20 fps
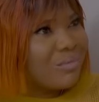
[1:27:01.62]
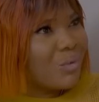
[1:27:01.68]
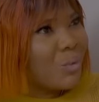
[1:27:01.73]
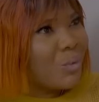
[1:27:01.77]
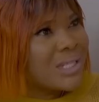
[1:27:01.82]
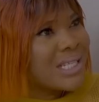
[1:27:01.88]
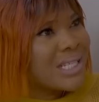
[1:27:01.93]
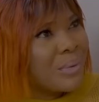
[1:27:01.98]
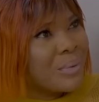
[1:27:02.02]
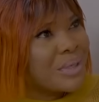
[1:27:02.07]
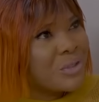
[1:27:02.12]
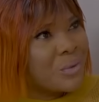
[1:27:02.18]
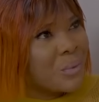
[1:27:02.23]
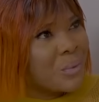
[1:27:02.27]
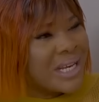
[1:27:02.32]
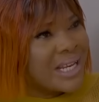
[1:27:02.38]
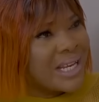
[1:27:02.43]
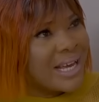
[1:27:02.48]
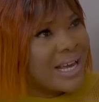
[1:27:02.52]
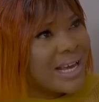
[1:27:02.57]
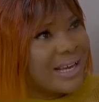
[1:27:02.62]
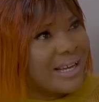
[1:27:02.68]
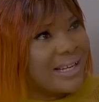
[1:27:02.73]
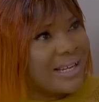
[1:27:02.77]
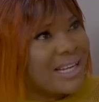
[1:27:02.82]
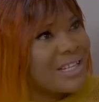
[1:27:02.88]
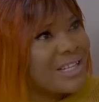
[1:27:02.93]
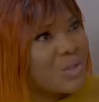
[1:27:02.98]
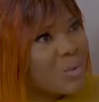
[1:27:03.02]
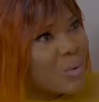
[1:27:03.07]
What are we doing here?
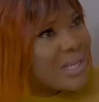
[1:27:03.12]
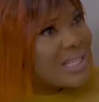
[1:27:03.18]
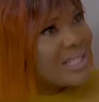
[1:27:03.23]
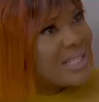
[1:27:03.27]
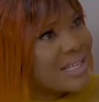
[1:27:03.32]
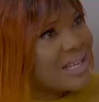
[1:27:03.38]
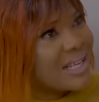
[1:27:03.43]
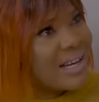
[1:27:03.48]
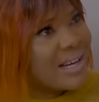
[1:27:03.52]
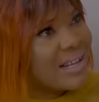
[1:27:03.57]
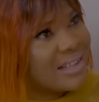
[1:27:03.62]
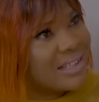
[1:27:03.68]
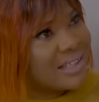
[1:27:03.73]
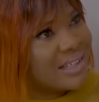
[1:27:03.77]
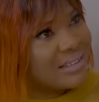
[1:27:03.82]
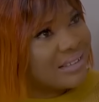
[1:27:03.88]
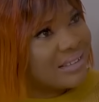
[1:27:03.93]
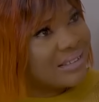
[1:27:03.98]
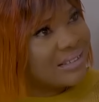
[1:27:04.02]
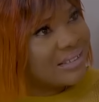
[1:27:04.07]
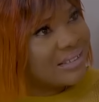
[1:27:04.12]
Let's go and see her then.